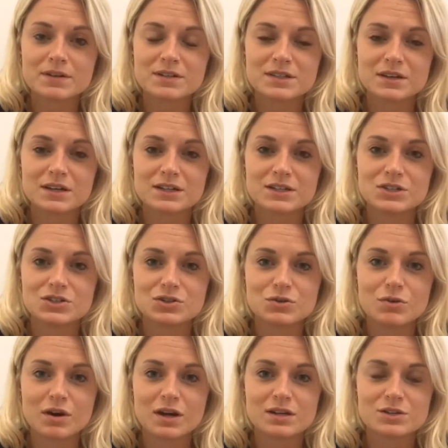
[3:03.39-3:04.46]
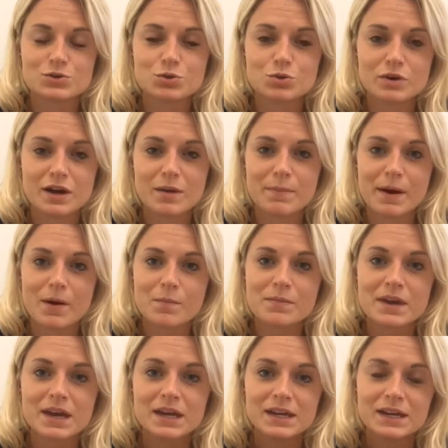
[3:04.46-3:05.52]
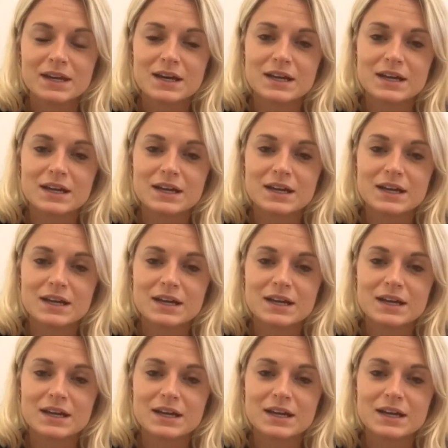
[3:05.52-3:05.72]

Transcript: decided to do a story about me.